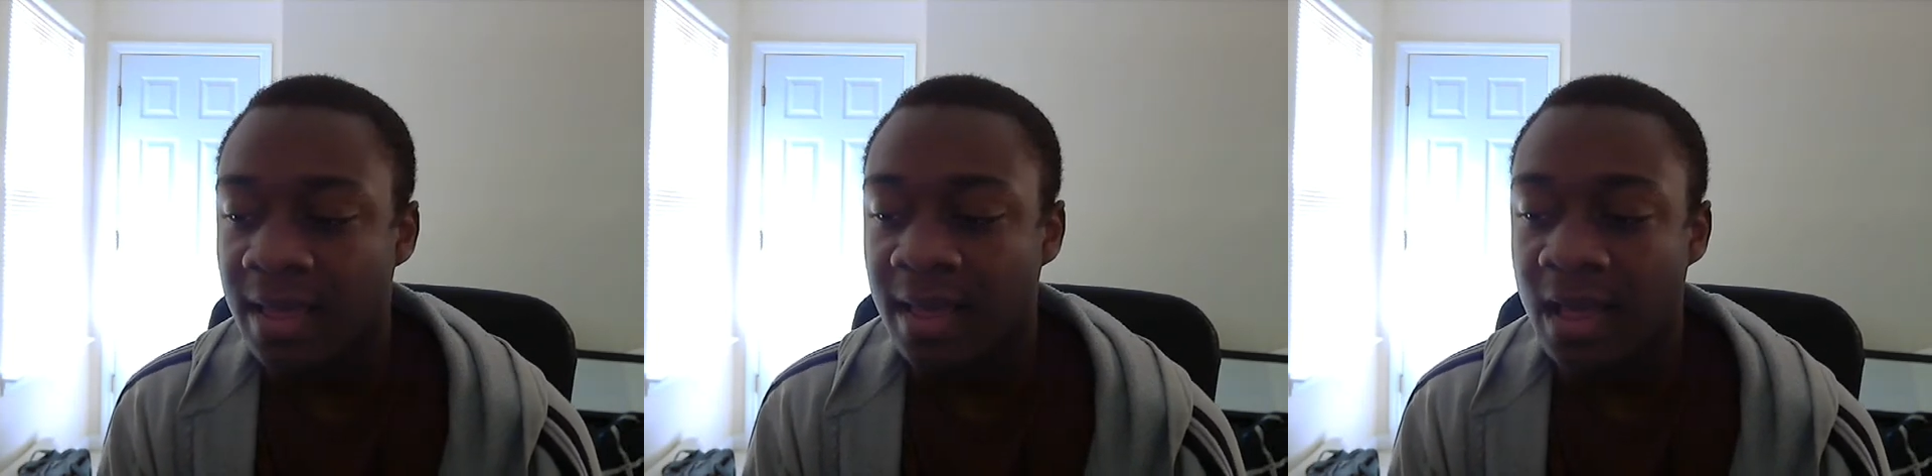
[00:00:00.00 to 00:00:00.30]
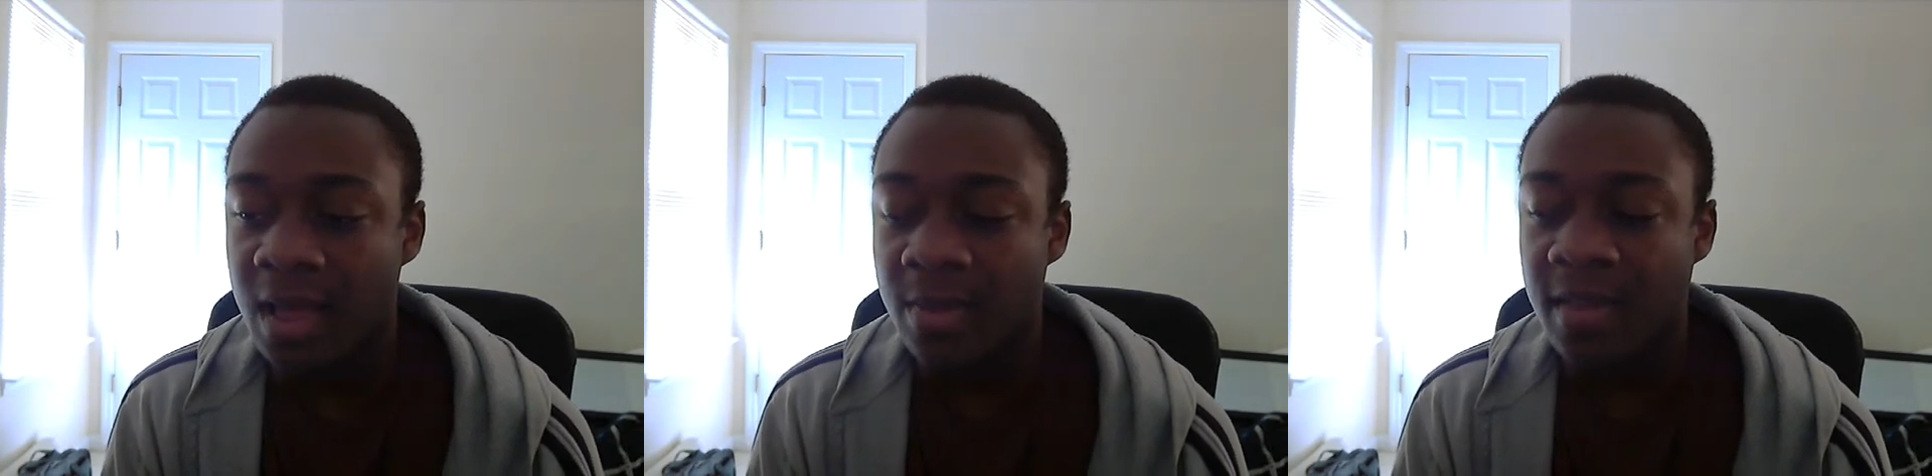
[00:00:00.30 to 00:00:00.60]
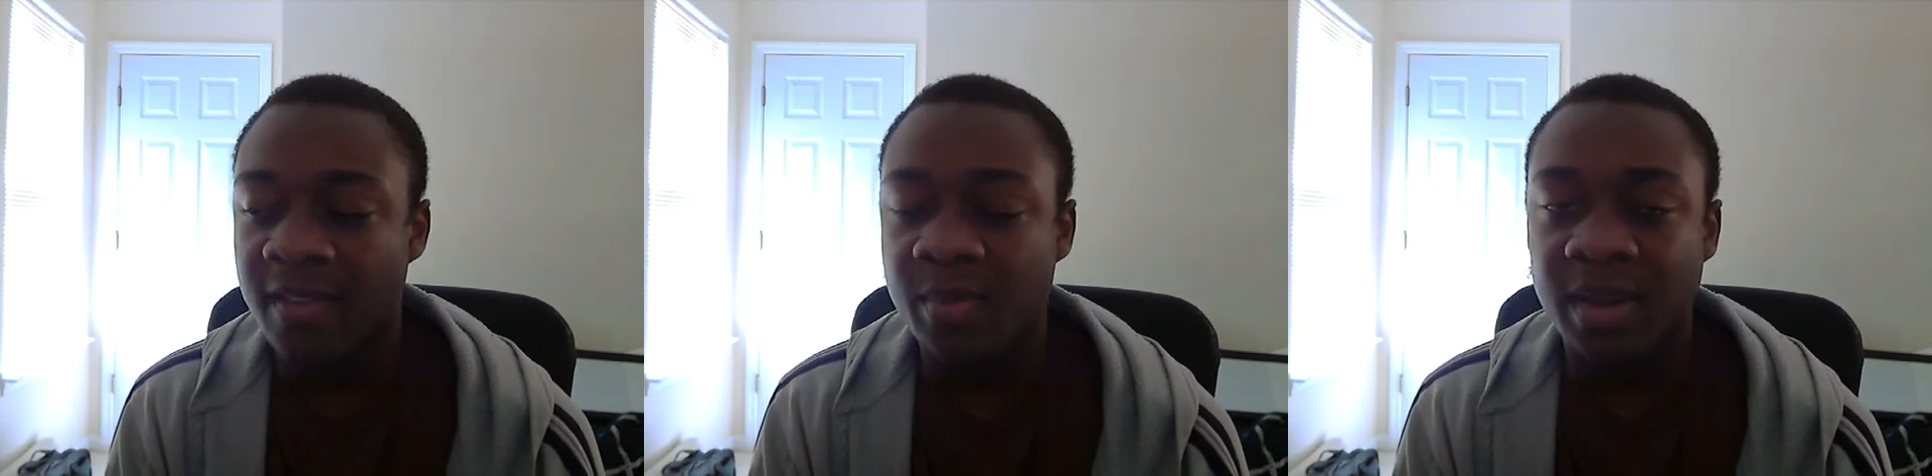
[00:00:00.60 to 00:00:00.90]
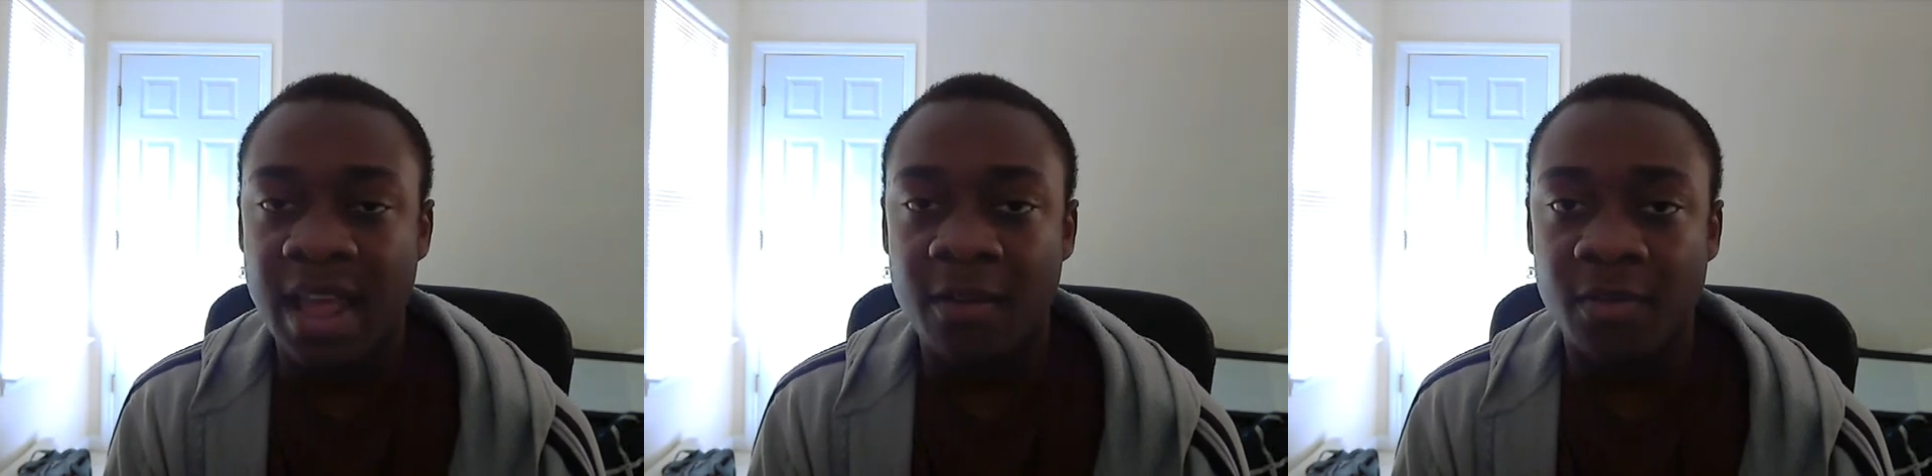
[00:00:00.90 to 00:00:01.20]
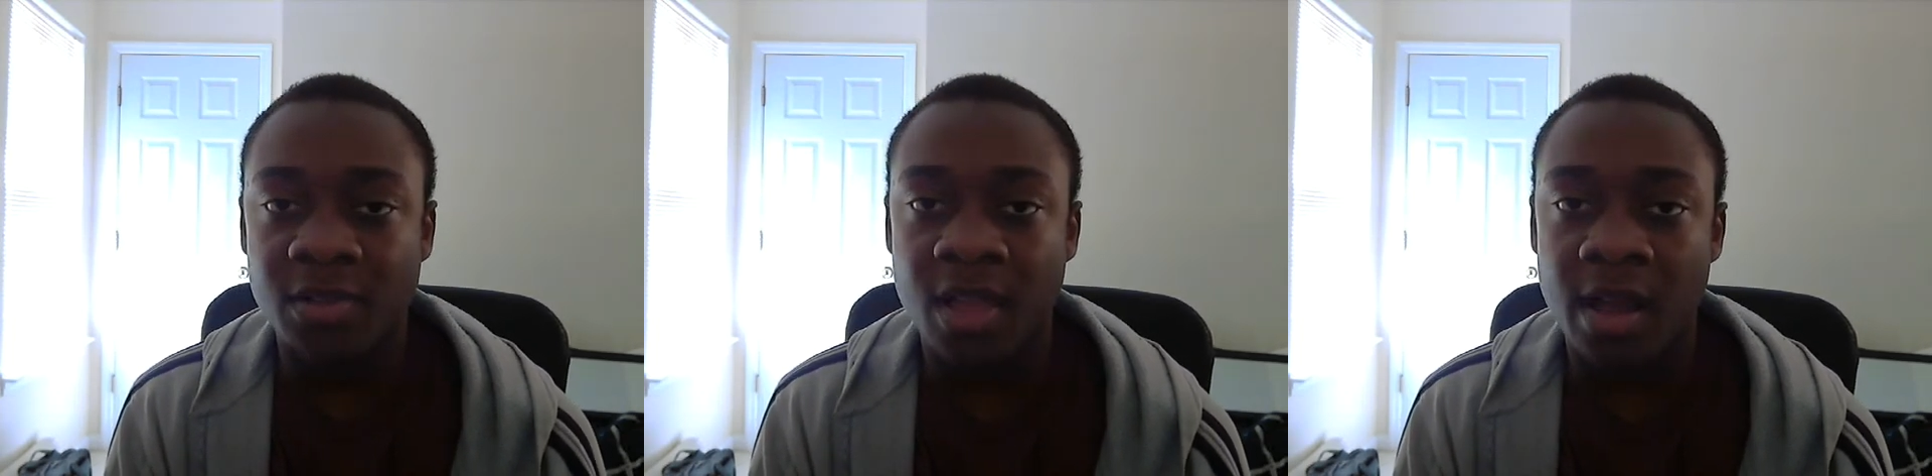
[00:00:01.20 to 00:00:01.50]
If it had been out
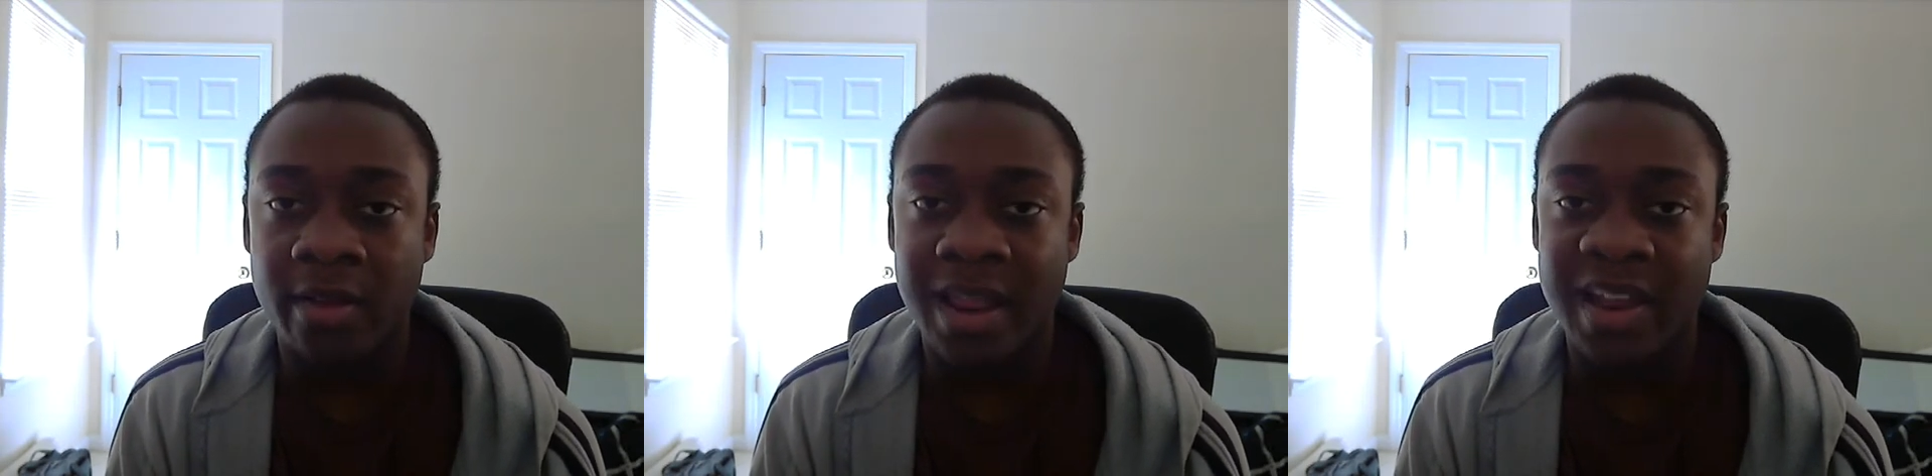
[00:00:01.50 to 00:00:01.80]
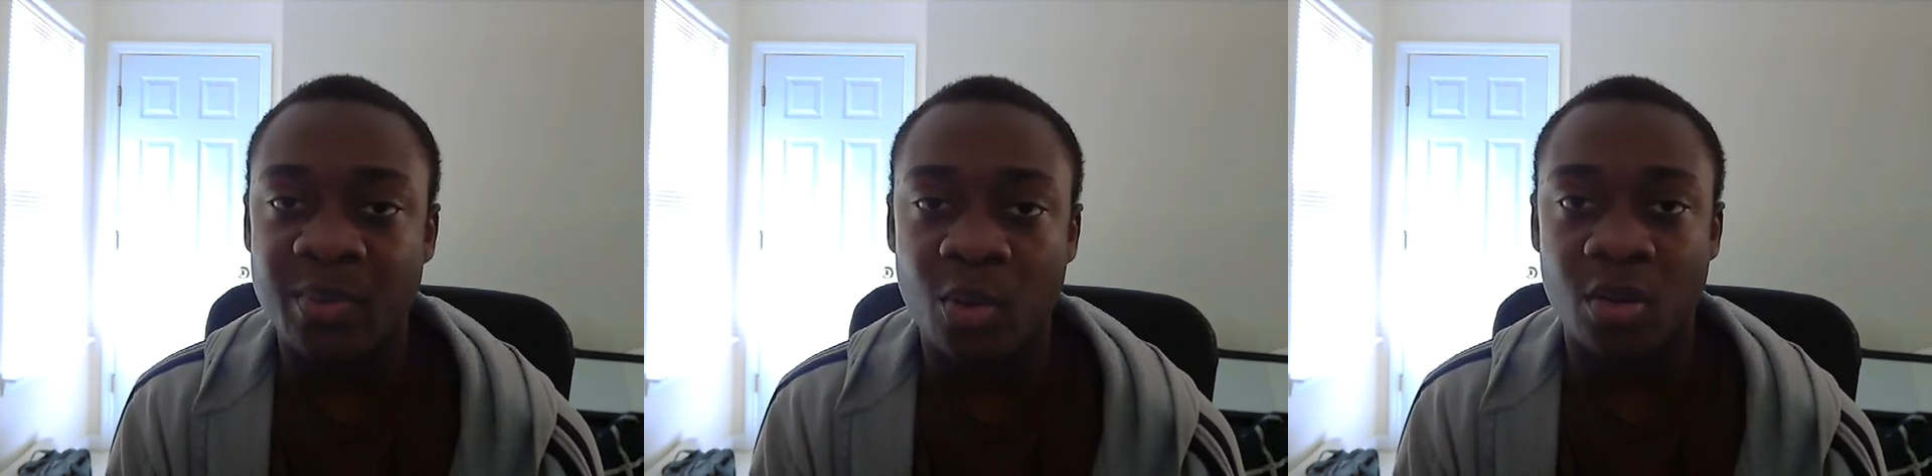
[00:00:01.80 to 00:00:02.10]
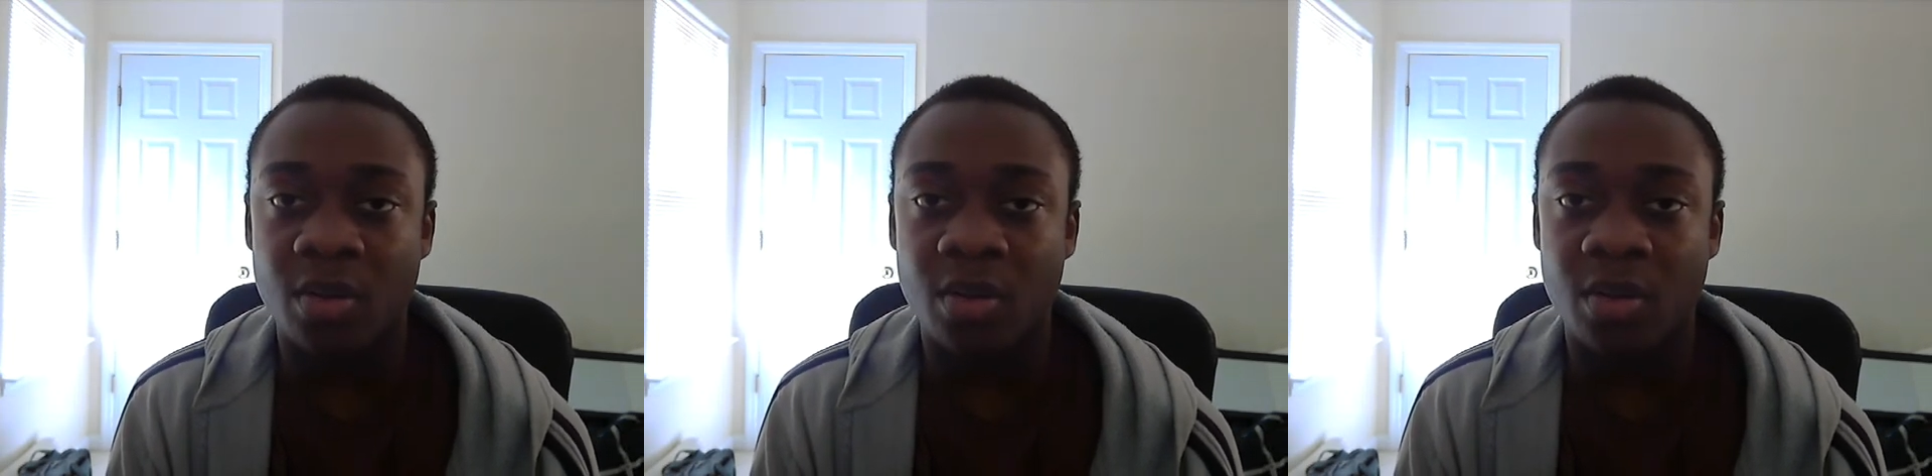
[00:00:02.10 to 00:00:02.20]
for longer and I had